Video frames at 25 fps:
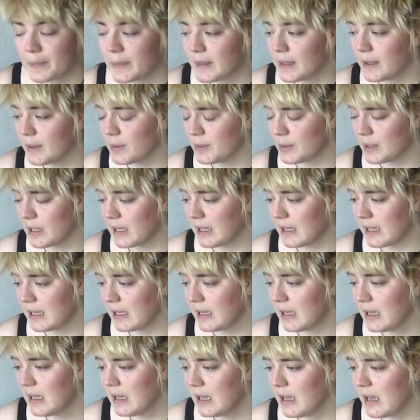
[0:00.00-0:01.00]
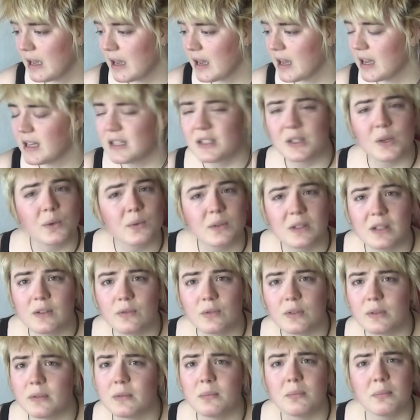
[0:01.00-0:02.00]
usually. I don't
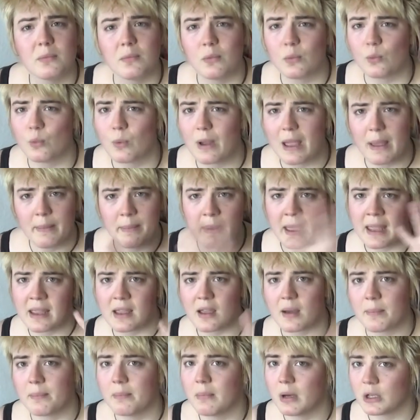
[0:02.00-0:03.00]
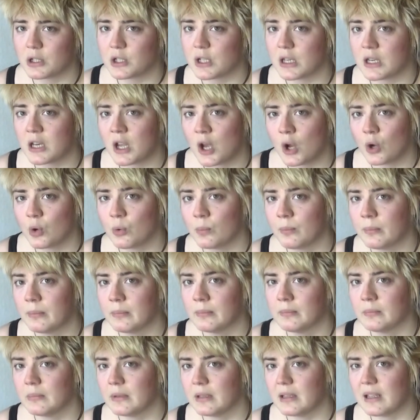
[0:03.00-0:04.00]
even wear makeup much at
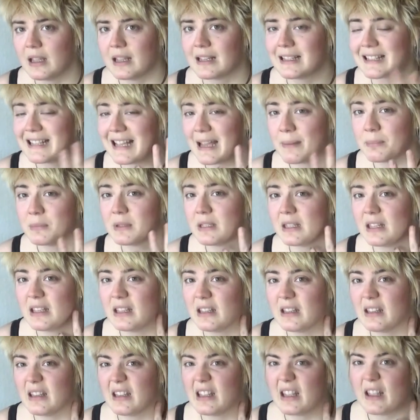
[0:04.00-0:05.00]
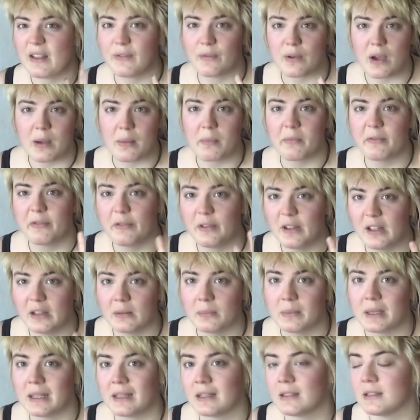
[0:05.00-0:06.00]
home, except if I'm
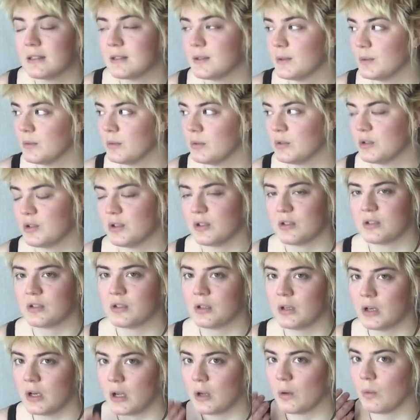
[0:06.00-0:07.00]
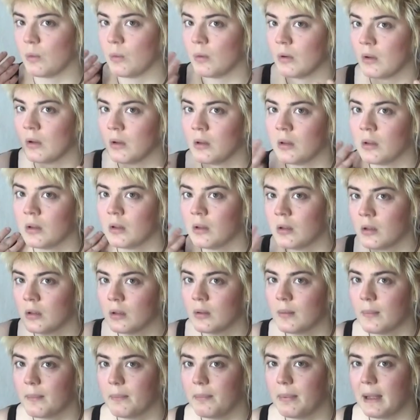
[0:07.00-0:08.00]
filming to just, you know,
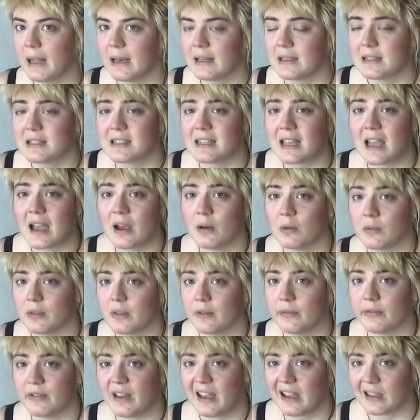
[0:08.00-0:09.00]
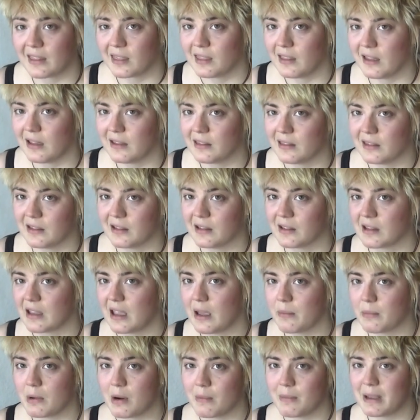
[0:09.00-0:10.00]
balance out the fact that the
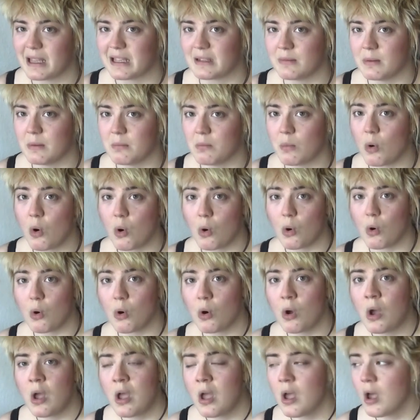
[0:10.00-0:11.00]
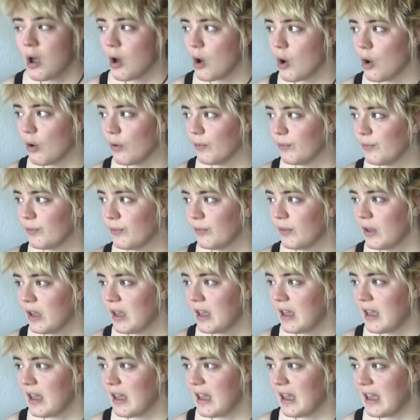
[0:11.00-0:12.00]
camera makes me more of
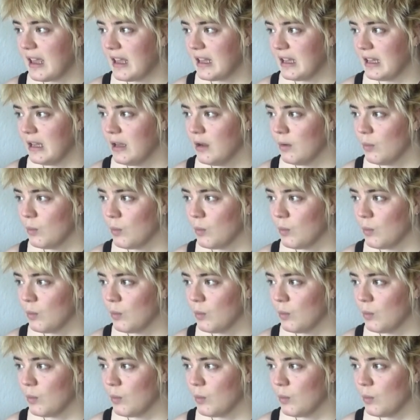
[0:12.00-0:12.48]
a